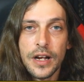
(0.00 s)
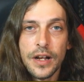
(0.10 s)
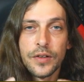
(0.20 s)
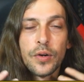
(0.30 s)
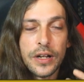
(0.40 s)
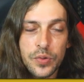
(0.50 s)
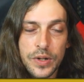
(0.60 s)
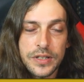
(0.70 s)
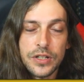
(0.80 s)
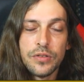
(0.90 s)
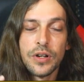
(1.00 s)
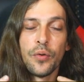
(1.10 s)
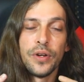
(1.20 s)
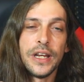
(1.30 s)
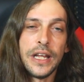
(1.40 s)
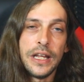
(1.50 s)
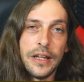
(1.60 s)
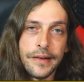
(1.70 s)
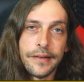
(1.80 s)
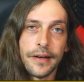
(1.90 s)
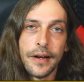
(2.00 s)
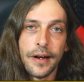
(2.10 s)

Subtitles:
it twisted. You don't need